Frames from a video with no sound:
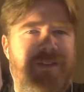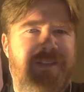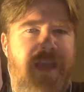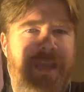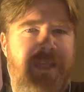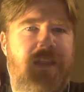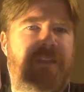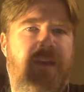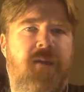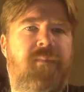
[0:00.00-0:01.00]
tiny
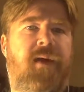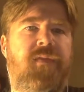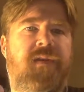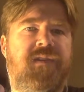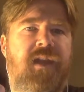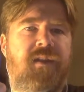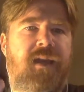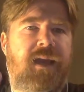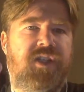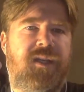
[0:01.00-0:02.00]
thing about this that I think
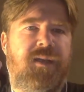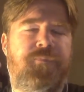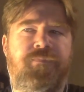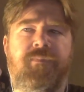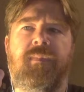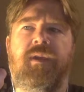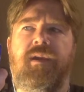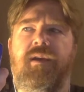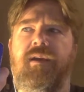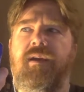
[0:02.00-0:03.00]
actually
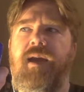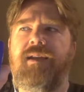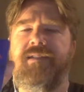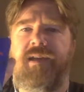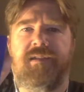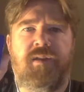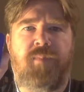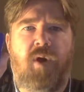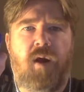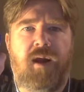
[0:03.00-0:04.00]
kind of sets it
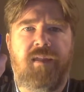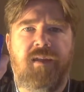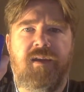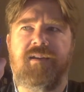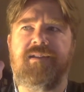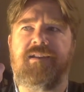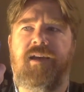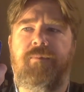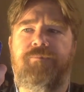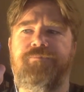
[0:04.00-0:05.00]
apart. I think it's
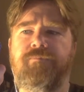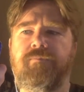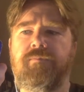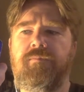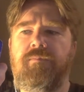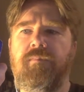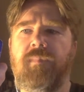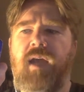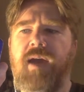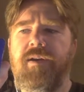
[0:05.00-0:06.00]
I
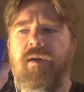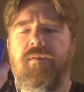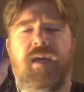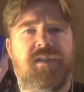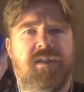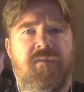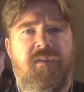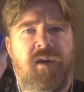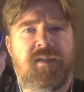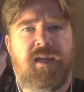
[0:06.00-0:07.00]
don't know, it's just a
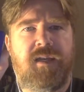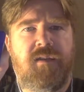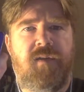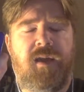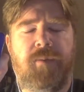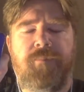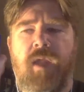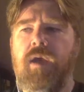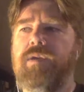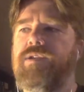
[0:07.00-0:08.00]
fun insight to Vader.
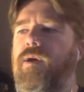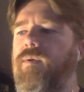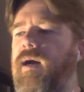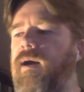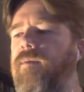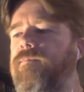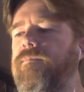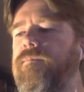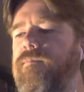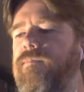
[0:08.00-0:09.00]

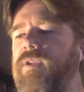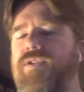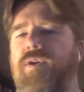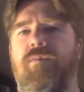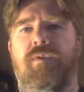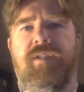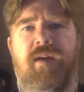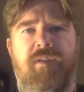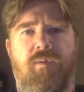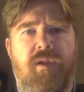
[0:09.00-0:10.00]
So
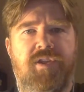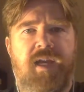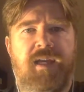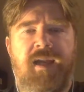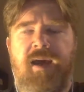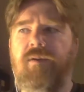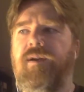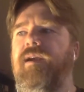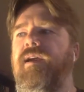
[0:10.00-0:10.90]
definitely worth checking out.